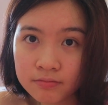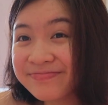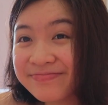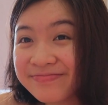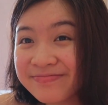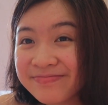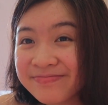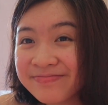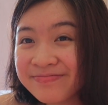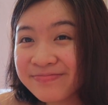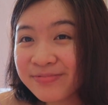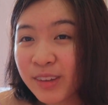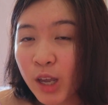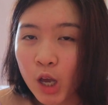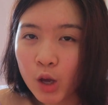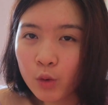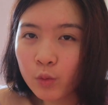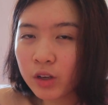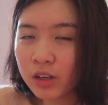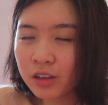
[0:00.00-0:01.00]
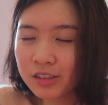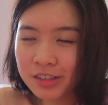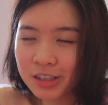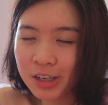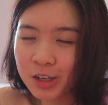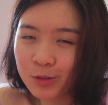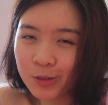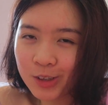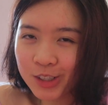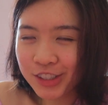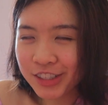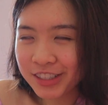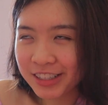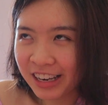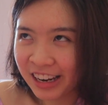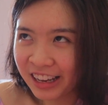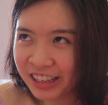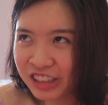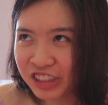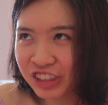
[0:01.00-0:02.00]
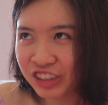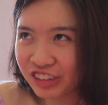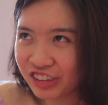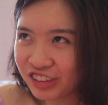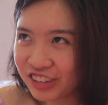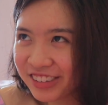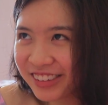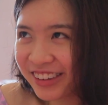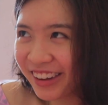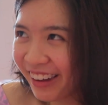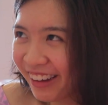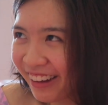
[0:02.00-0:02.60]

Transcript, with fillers: Mm. Rina's gonna watch this and like tear.